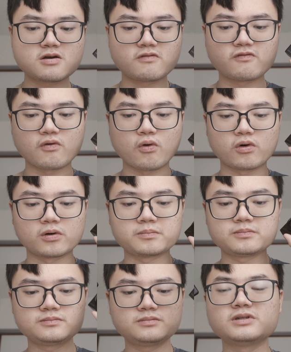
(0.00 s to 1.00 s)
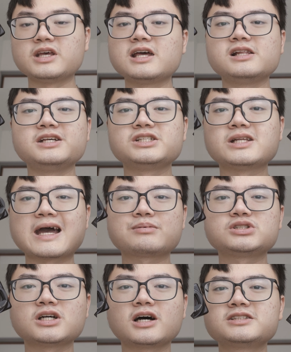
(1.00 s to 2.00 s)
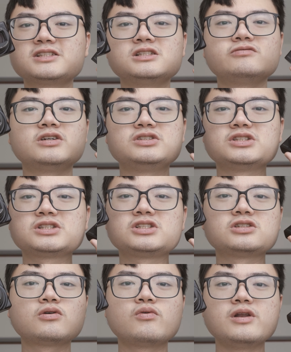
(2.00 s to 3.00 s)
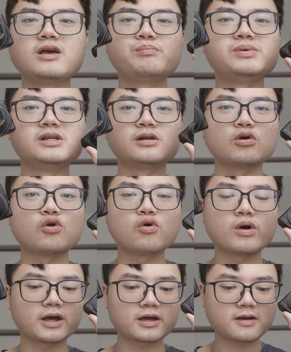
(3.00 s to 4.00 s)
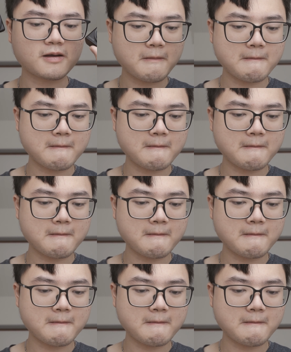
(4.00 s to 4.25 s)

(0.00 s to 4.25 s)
for daily snapshots because they're just so nippy and quick.